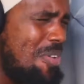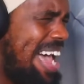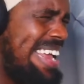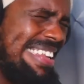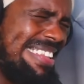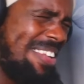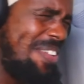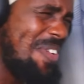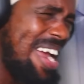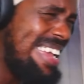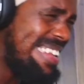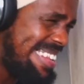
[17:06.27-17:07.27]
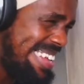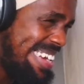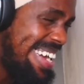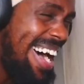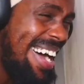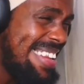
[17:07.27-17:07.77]
that is crazy.
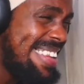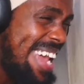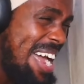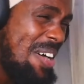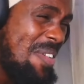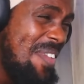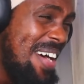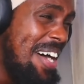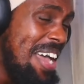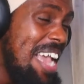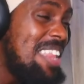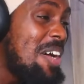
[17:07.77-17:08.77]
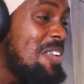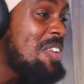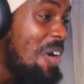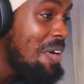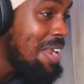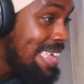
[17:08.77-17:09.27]
Goddamn.
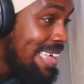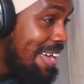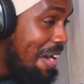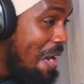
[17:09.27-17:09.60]
Itadori.